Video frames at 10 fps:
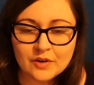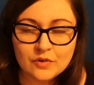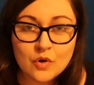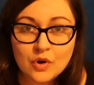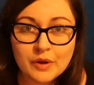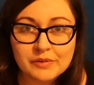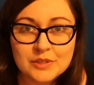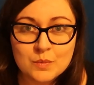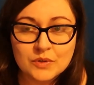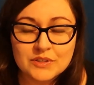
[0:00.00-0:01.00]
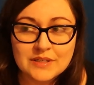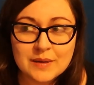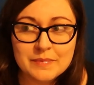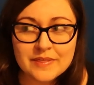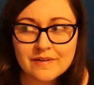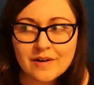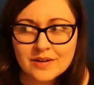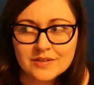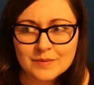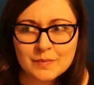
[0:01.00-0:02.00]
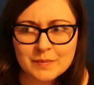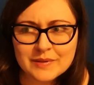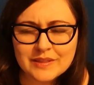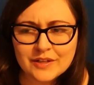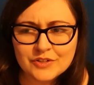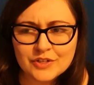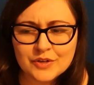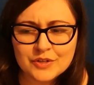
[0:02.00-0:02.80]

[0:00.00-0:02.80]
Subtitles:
not going to want it, but then there are some women that do.